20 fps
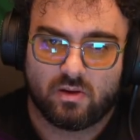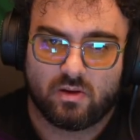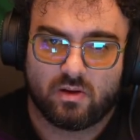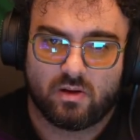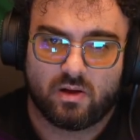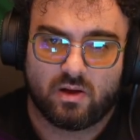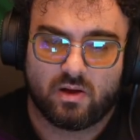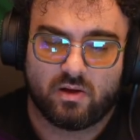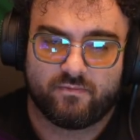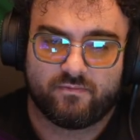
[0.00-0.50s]

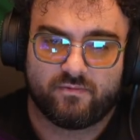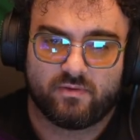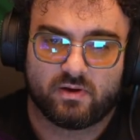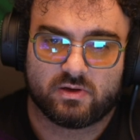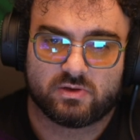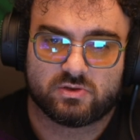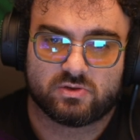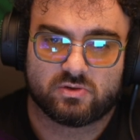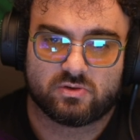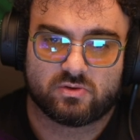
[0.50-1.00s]
a
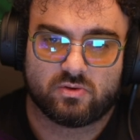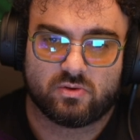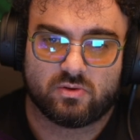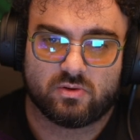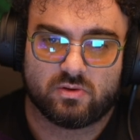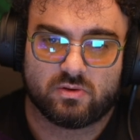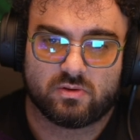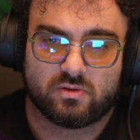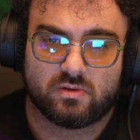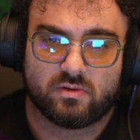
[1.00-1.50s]
function
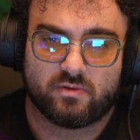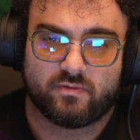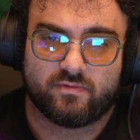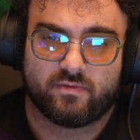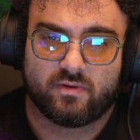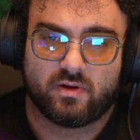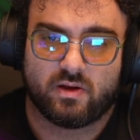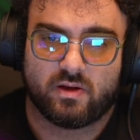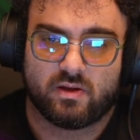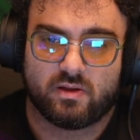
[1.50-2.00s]
called
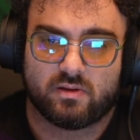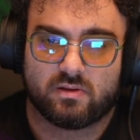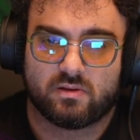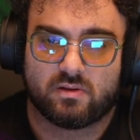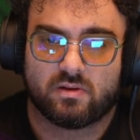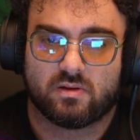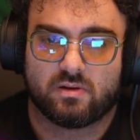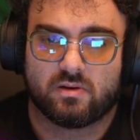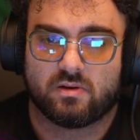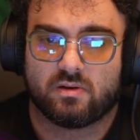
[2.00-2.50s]
find
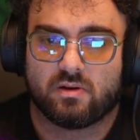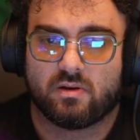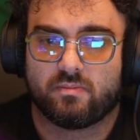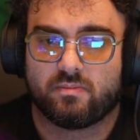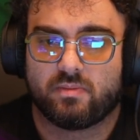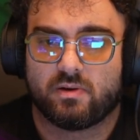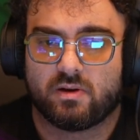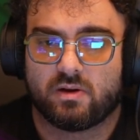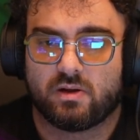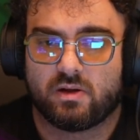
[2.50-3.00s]

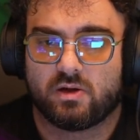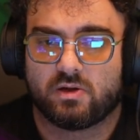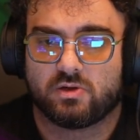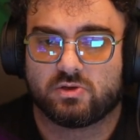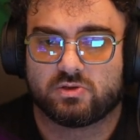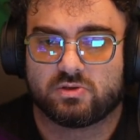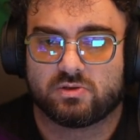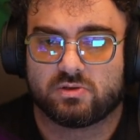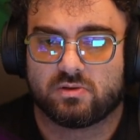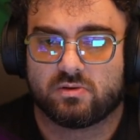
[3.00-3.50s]
number
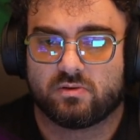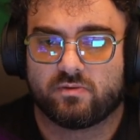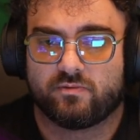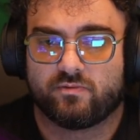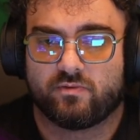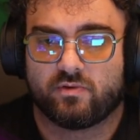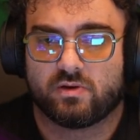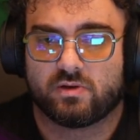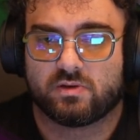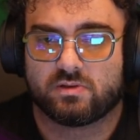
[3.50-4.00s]
hash,
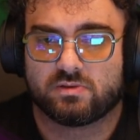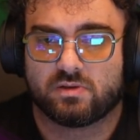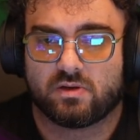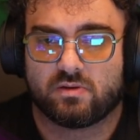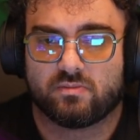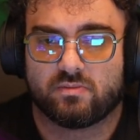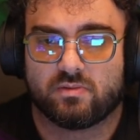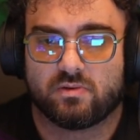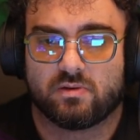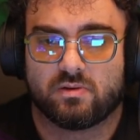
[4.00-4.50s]
for
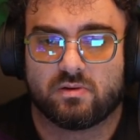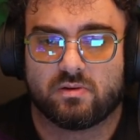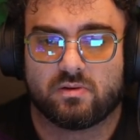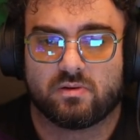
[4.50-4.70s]
example,